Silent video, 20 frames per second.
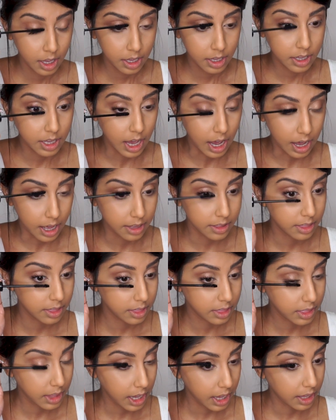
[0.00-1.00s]
Yeah,
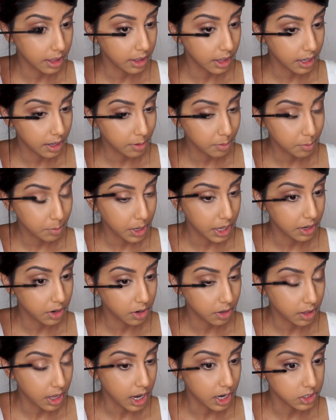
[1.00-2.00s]
they like make
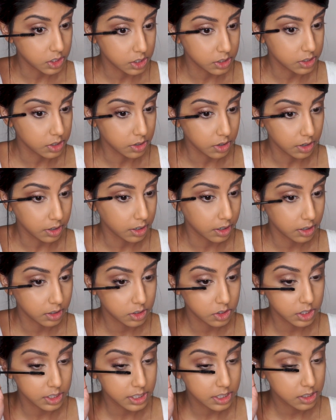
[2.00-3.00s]
your lashes look
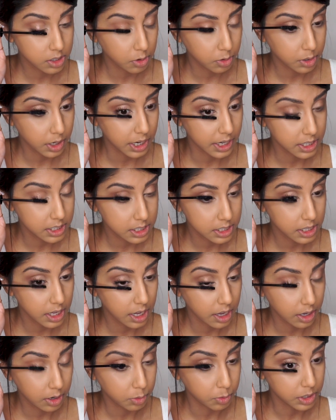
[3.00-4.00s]
just so nice
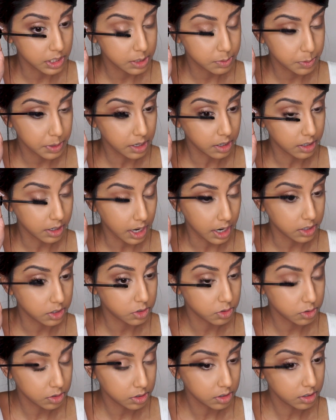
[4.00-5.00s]
and wispy and
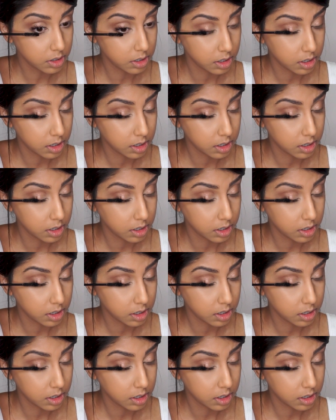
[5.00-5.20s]
natural.